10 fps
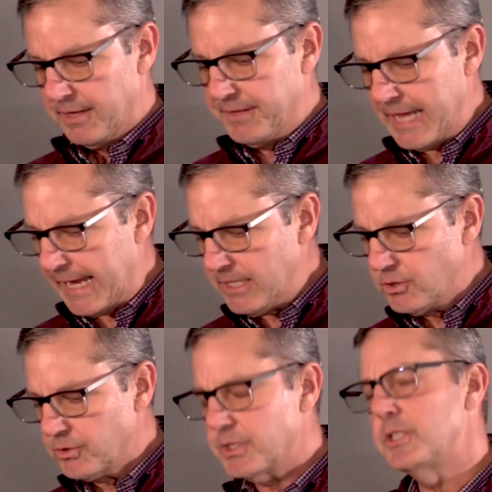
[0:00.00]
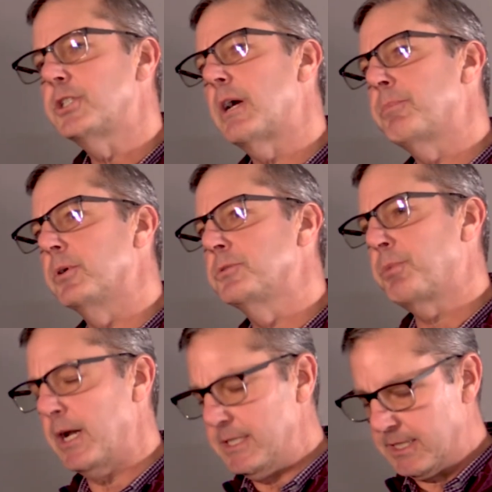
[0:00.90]
The angels and shepherds
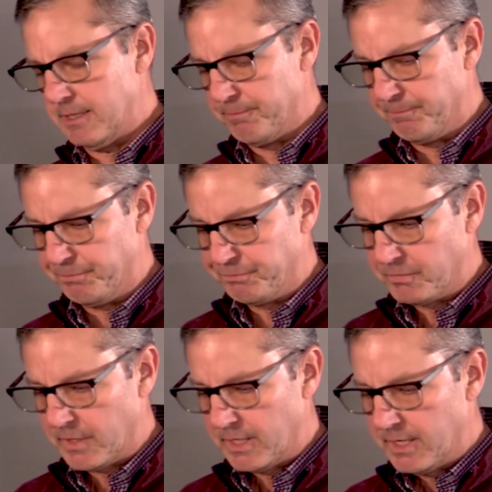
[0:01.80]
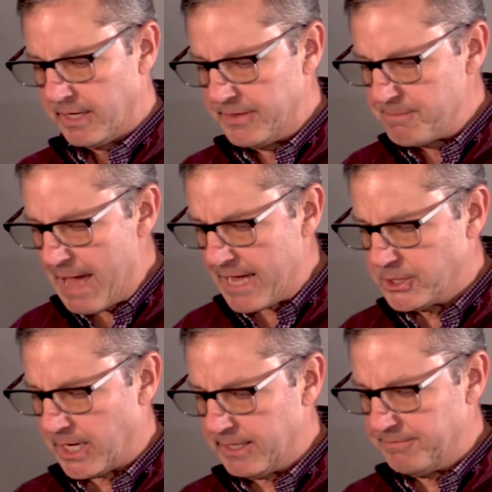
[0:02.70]
praise him, and the
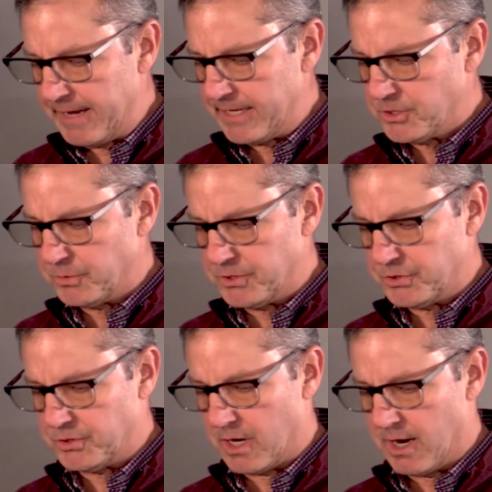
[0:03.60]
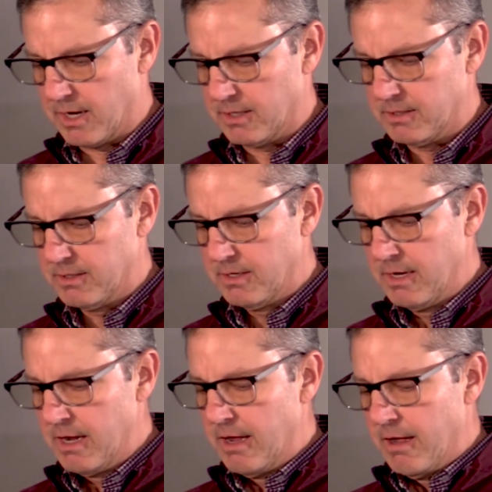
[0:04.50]
Magi advance with the star.
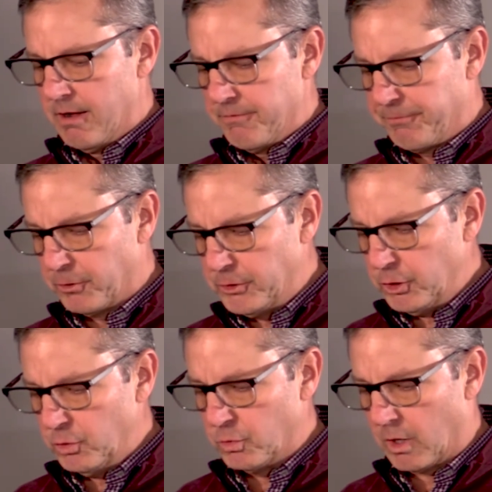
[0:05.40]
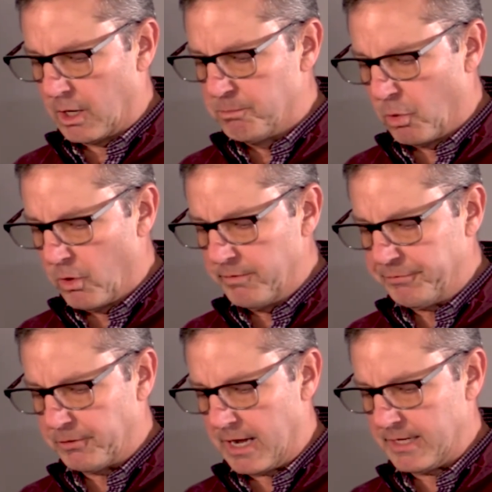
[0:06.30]
For you are born
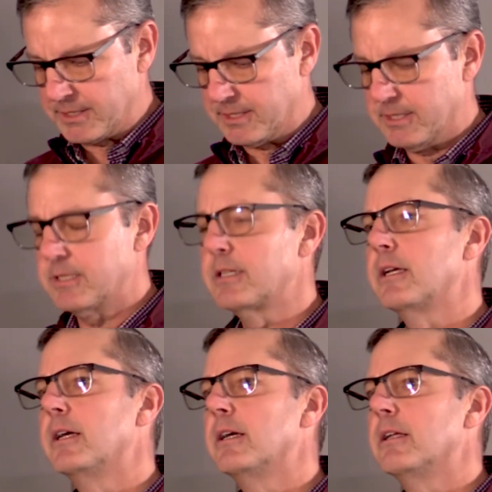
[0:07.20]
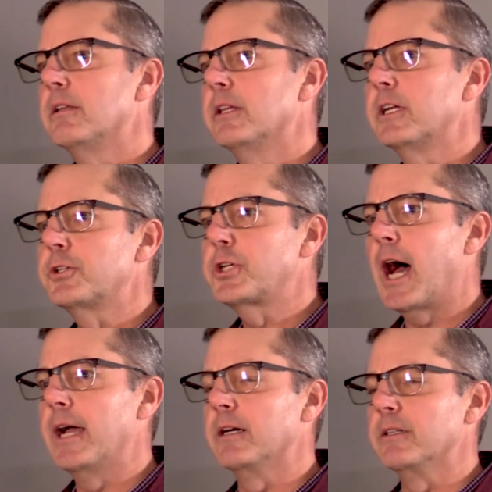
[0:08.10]
for us, little
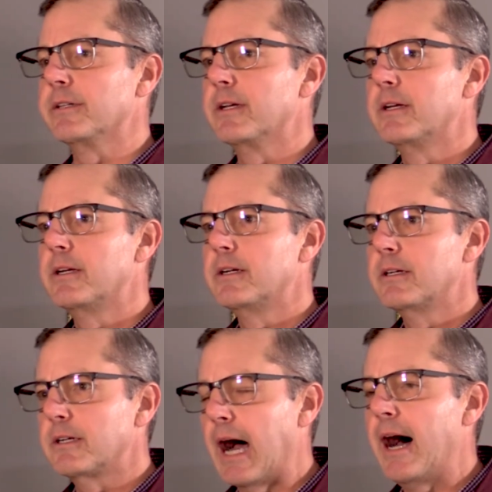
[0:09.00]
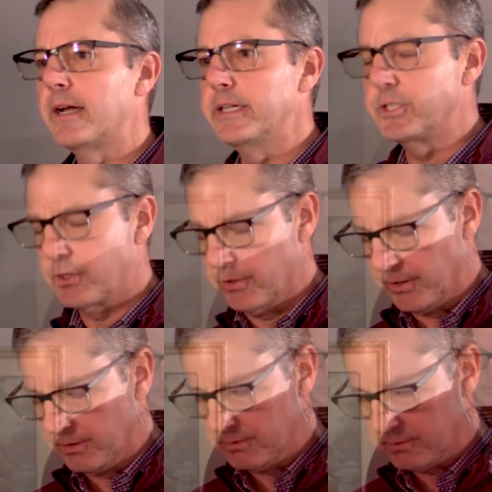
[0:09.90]
child, God
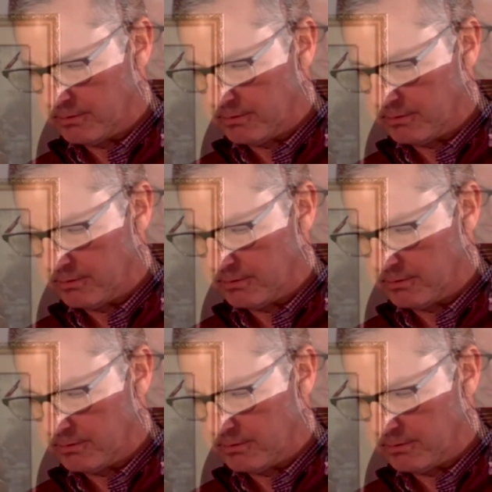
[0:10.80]
eternal.